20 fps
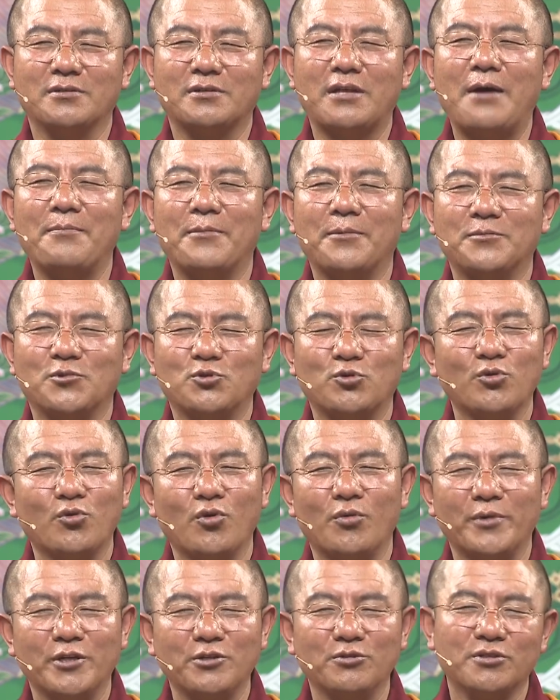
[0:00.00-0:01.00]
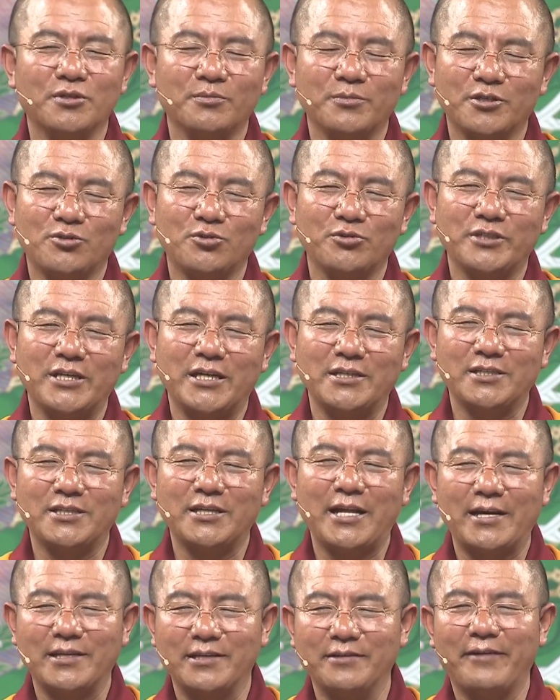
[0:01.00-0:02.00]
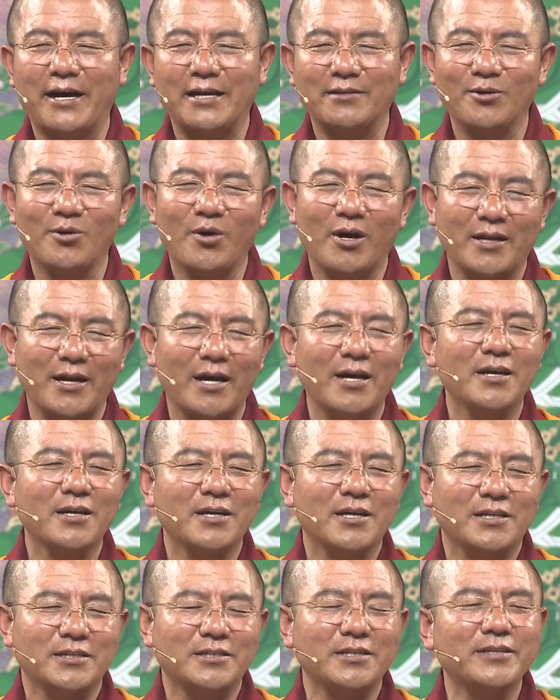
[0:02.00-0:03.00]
Every New Year's Eve of the Tibetan calendar,